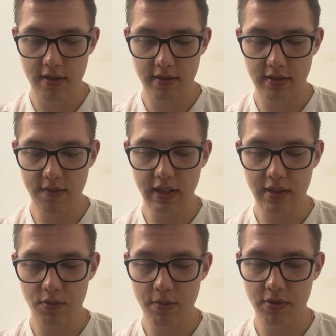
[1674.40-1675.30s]

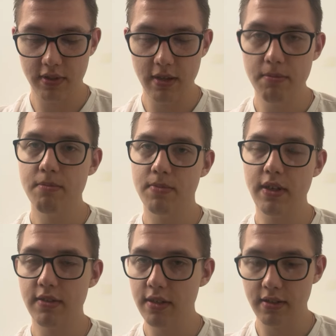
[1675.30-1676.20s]
73%.
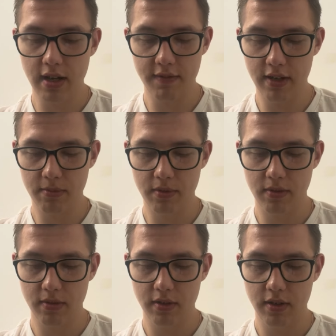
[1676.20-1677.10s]
PC not available.
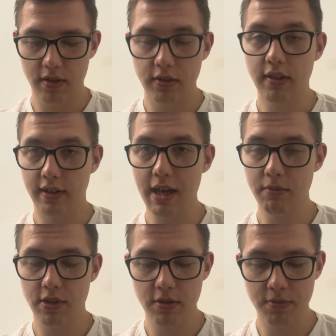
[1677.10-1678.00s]
Say
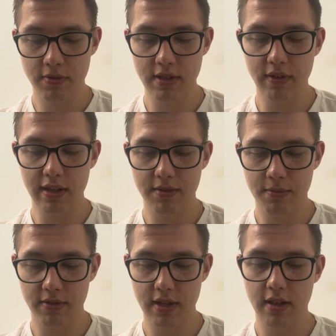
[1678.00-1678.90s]
GameCube,
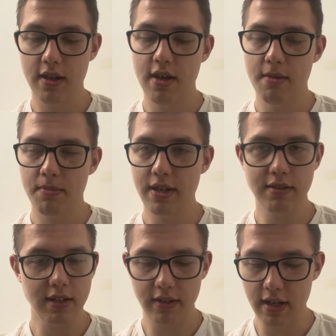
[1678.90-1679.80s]
73%.
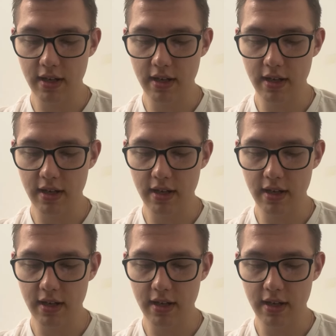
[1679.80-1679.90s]
PC not